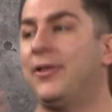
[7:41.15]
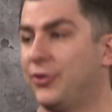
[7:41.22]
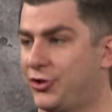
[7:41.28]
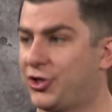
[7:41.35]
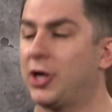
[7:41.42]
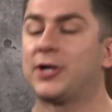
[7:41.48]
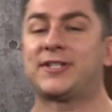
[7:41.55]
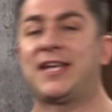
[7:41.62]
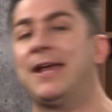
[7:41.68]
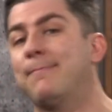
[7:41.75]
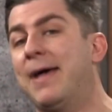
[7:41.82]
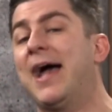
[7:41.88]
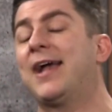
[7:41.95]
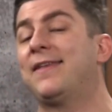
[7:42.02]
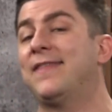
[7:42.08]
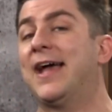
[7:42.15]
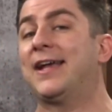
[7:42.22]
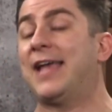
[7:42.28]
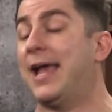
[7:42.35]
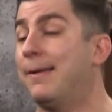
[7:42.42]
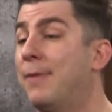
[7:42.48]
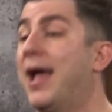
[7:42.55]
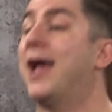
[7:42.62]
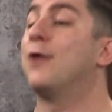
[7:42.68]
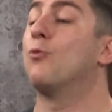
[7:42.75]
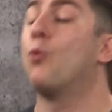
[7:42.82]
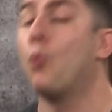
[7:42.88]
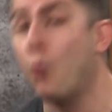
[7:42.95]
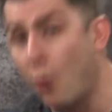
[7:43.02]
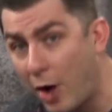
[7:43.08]
and the Sharks came back in that game
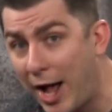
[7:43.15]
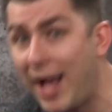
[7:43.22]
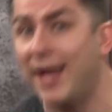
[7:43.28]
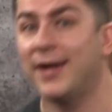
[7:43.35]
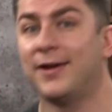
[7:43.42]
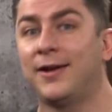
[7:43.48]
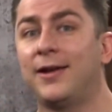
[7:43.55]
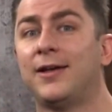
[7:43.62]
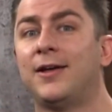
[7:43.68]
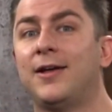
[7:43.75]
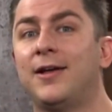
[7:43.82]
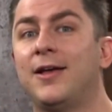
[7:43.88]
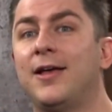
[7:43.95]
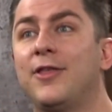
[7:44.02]
and won,